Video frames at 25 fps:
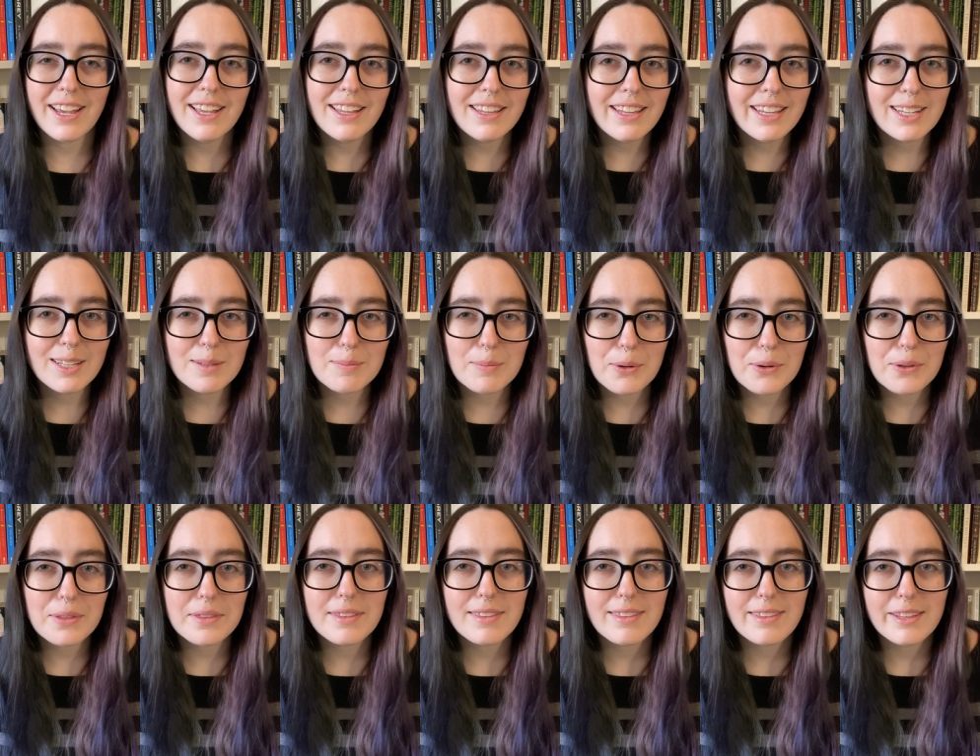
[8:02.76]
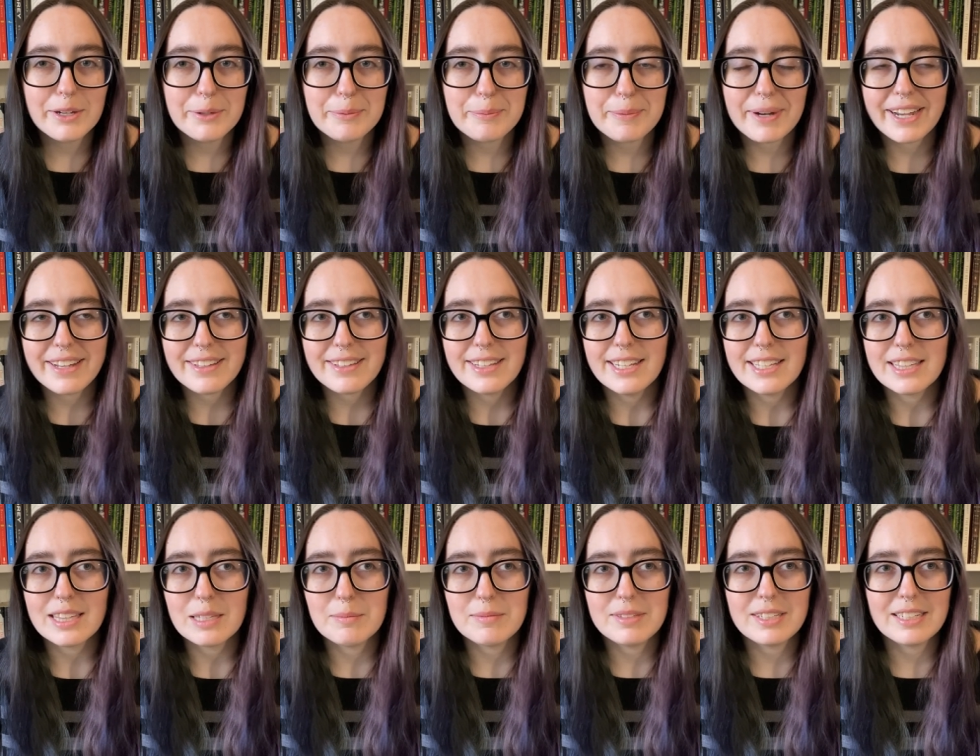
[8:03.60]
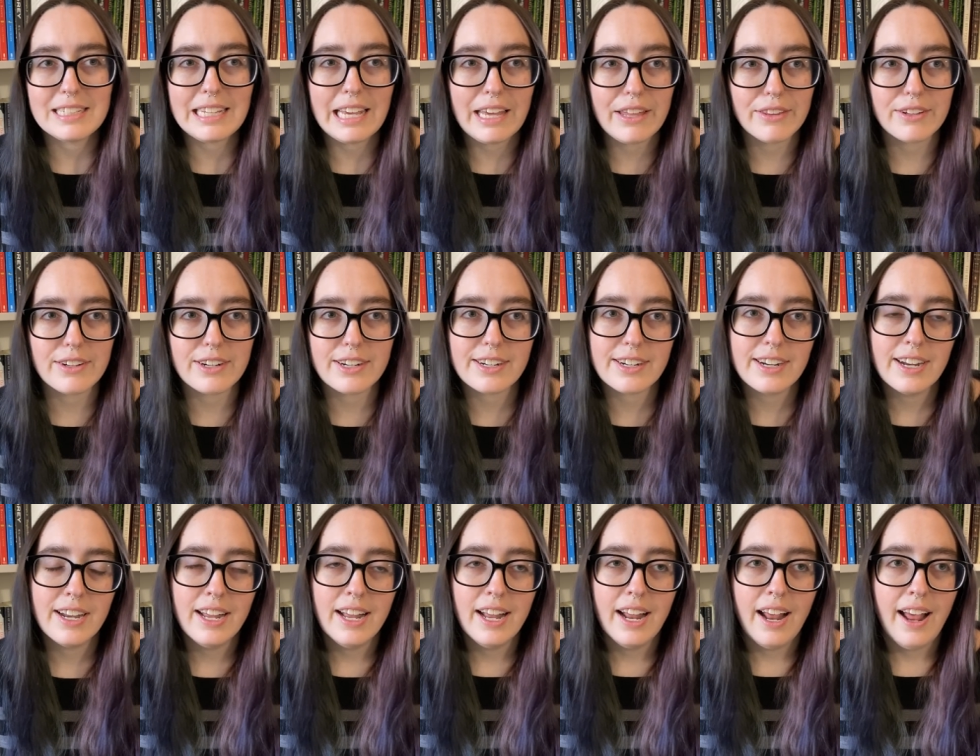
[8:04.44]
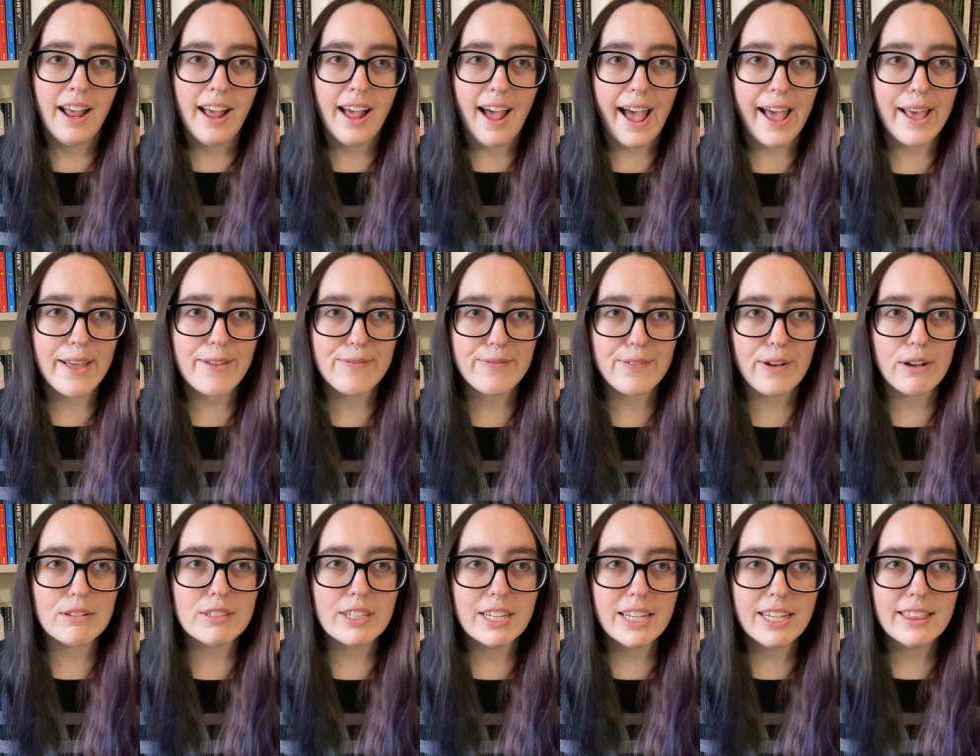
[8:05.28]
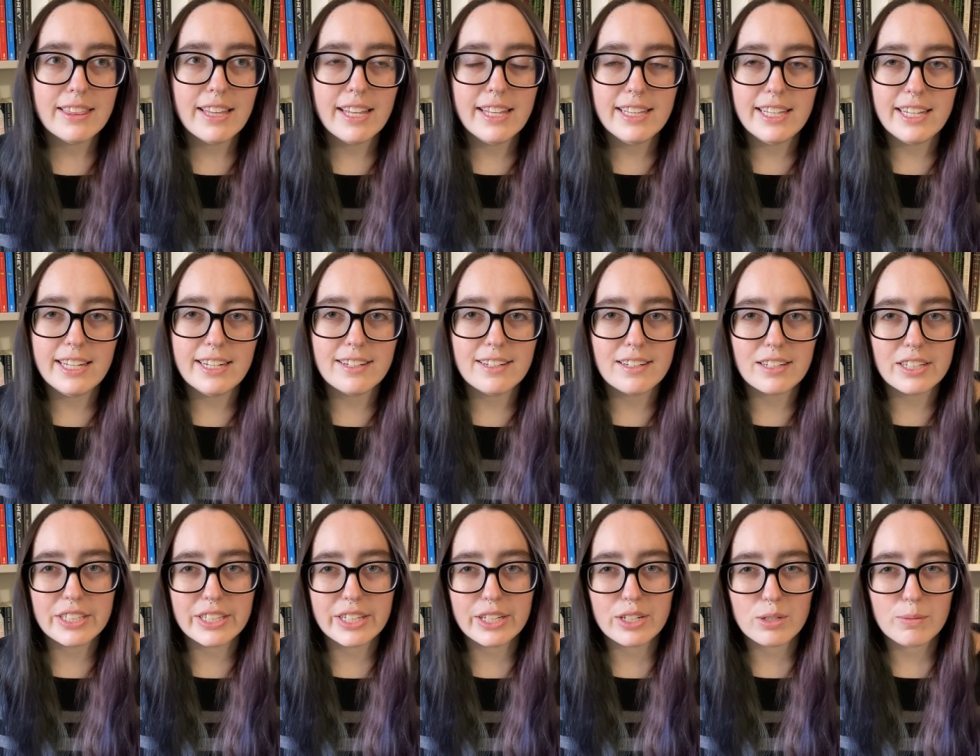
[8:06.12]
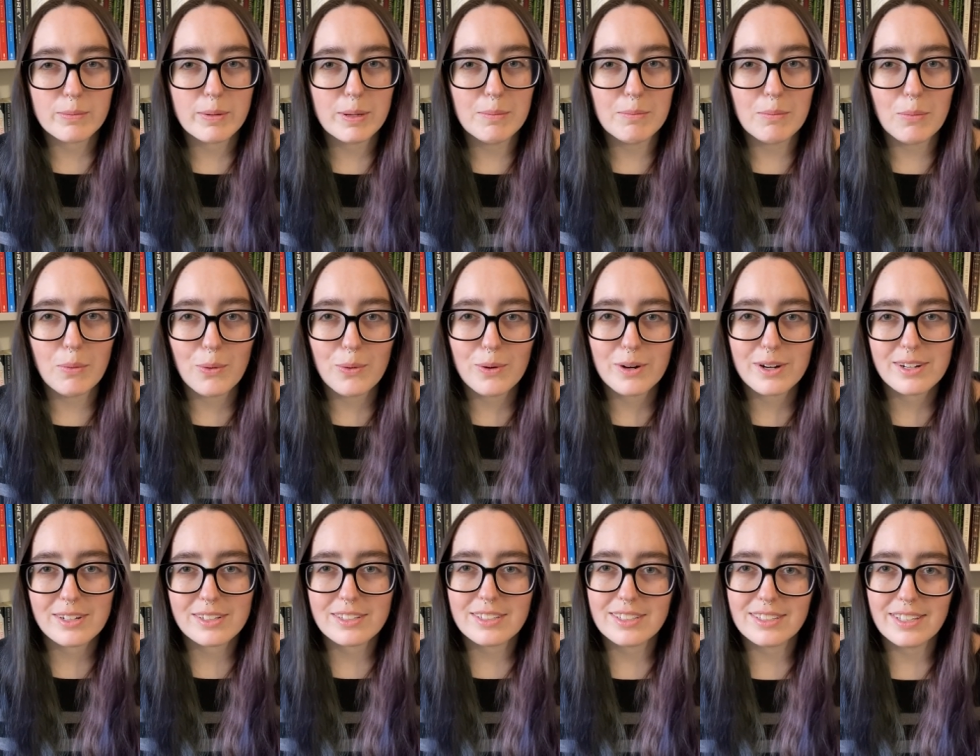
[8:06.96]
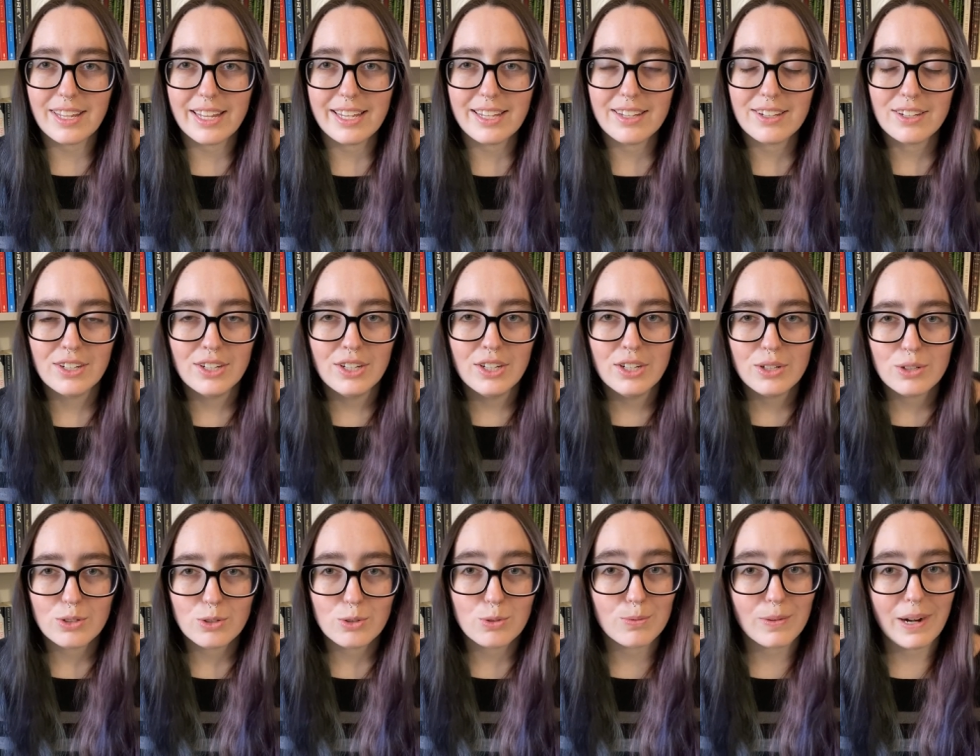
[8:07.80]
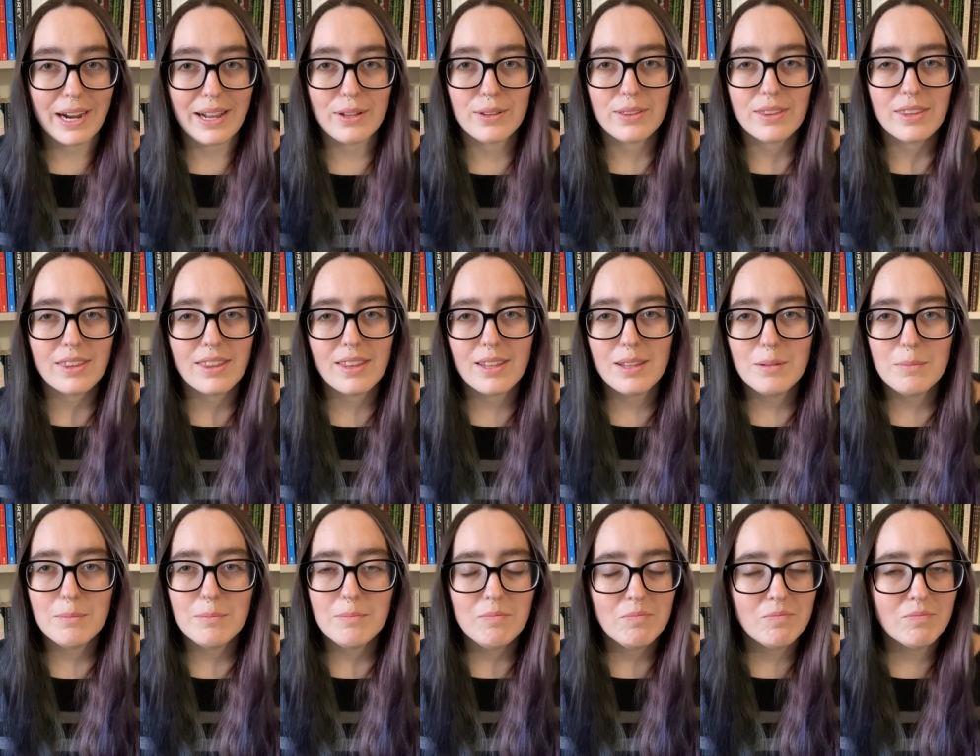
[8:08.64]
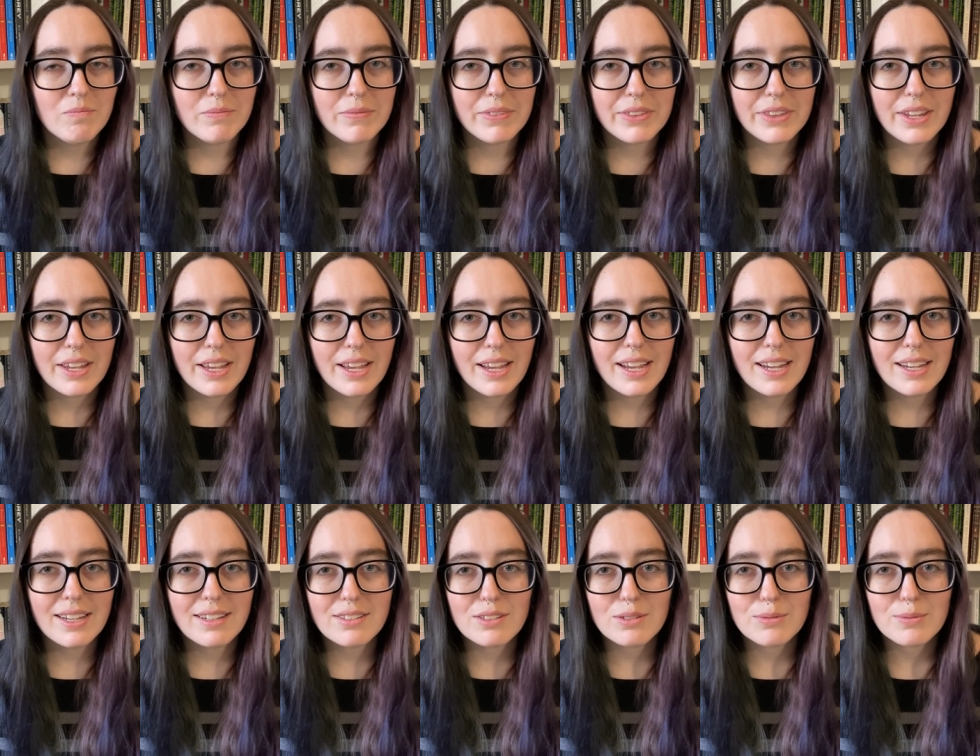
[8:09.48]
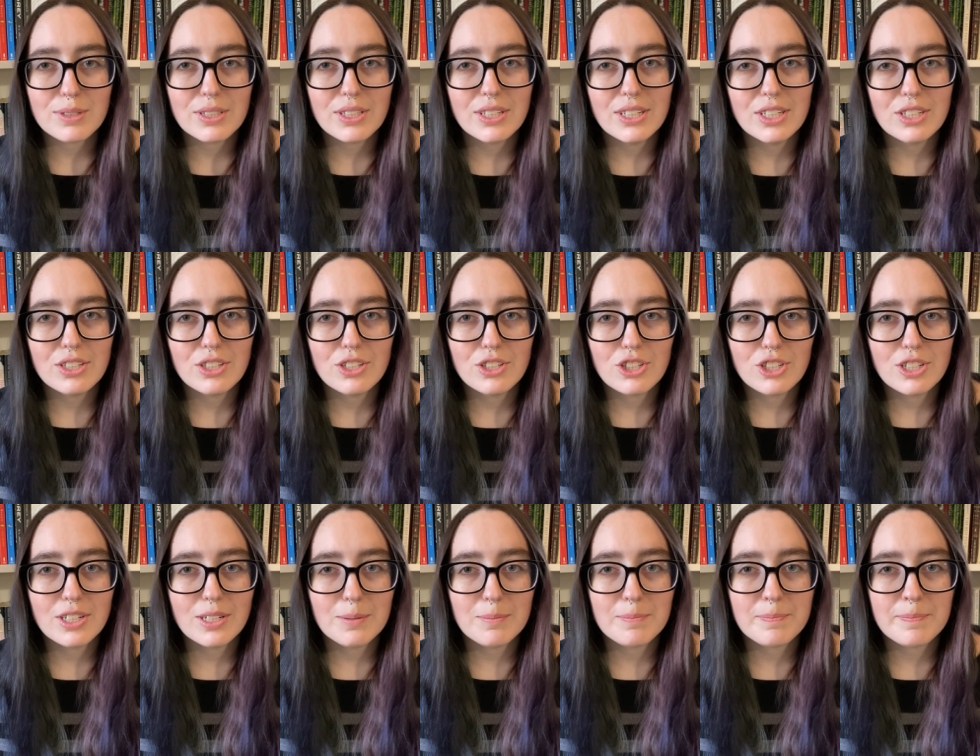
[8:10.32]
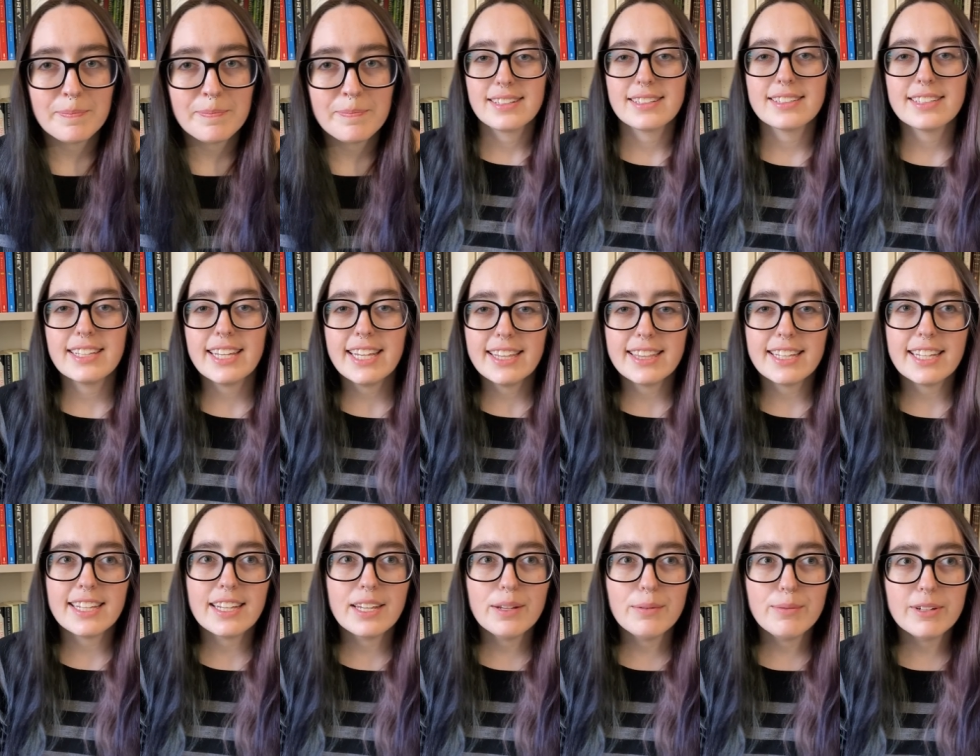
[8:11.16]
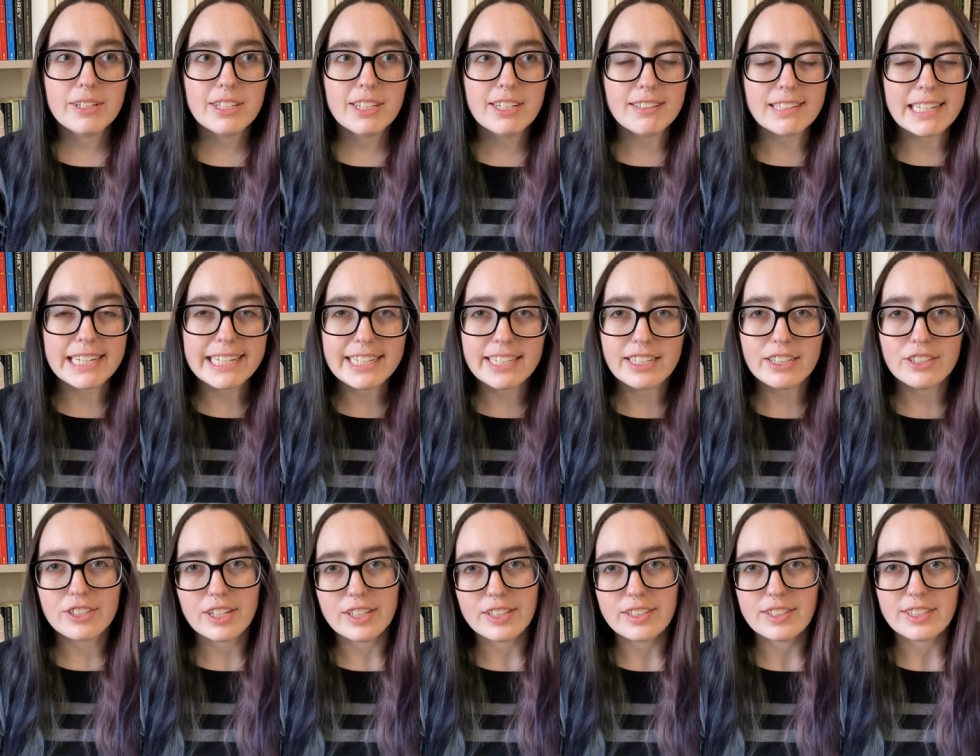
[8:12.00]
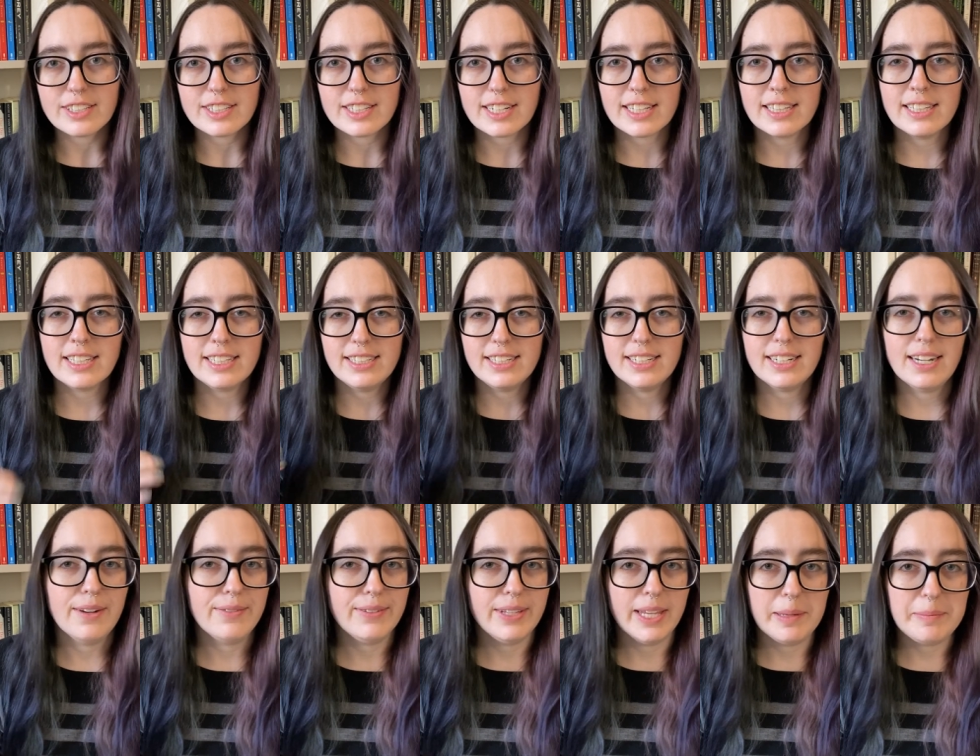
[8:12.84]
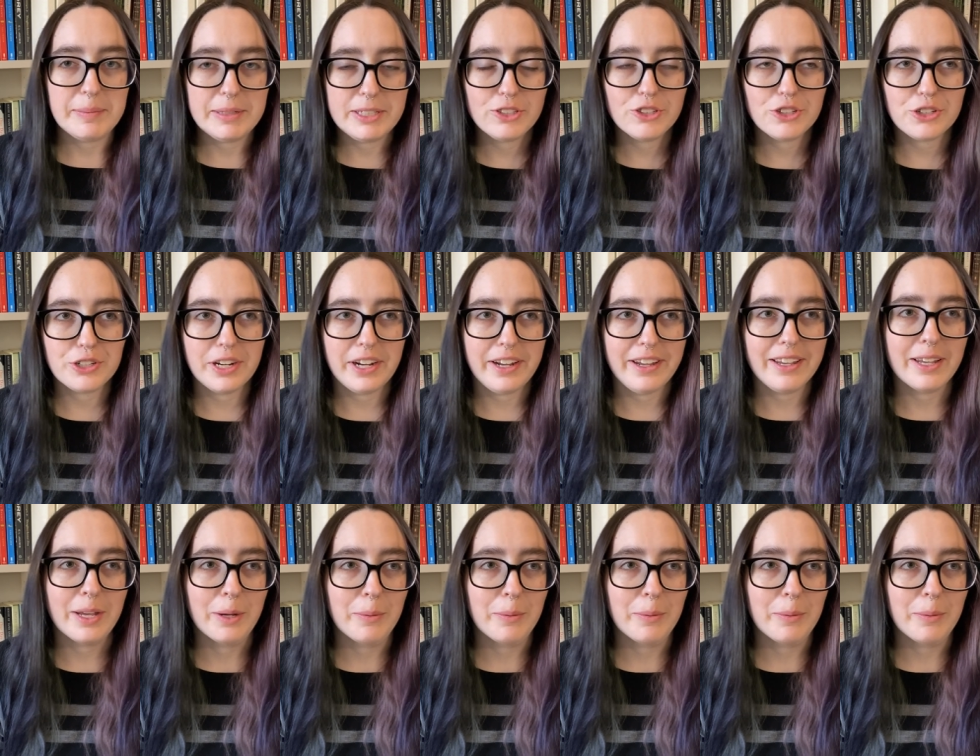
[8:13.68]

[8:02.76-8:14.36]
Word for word: I liked both of them. I liked them together. I felt like they needed a little bit more to, like, ground them as a relationship. Like, they did really like each other and they did have chemistry,